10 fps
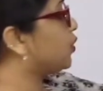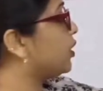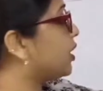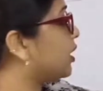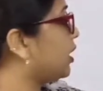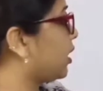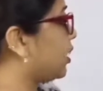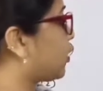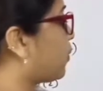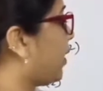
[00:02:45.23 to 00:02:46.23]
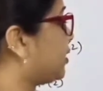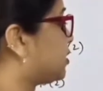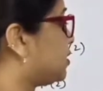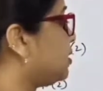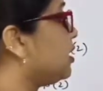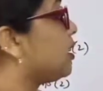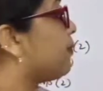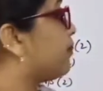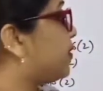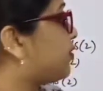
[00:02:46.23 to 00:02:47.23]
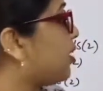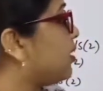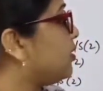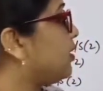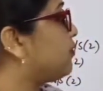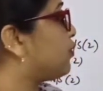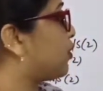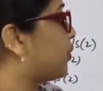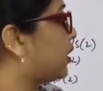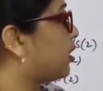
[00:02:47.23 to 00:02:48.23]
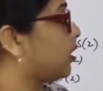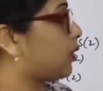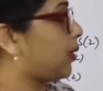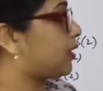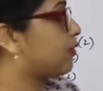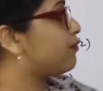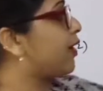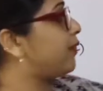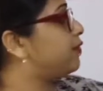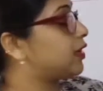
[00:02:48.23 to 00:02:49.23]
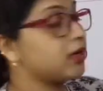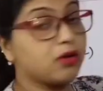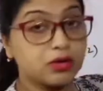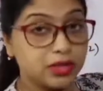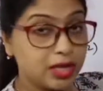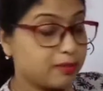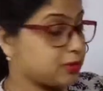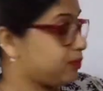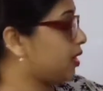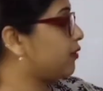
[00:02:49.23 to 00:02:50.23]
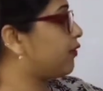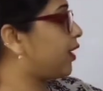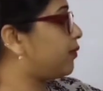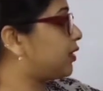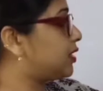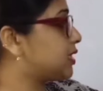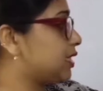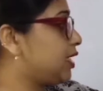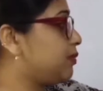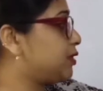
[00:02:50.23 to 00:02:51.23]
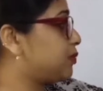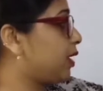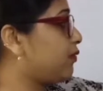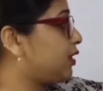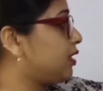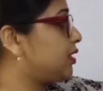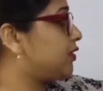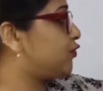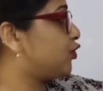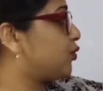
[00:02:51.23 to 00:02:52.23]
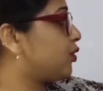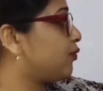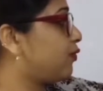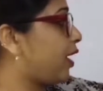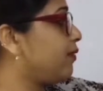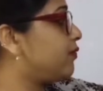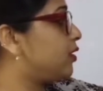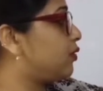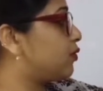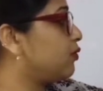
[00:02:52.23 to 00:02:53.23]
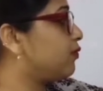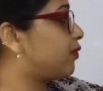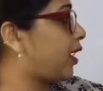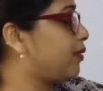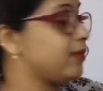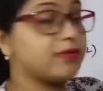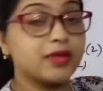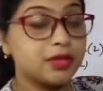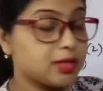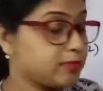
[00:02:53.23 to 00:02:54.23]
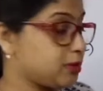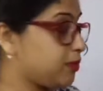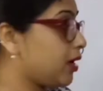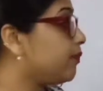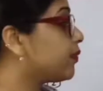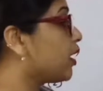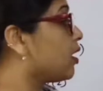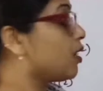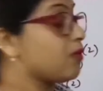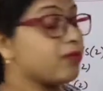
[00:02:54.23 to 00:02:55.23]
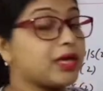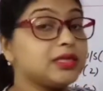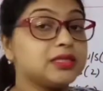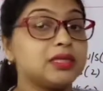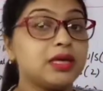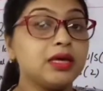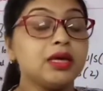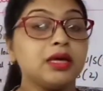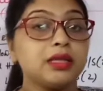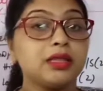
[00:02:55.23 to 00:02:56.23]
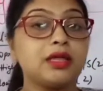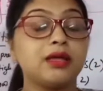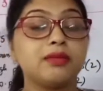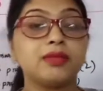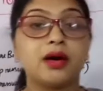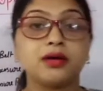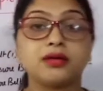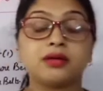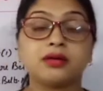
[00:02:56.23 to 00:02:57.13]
degree equator. Beside this 0 degree equator, 5 degree northern hemisphere and 5 degree southern hemisphere. Within this 0 to 5 in southern hemisphere, we can see that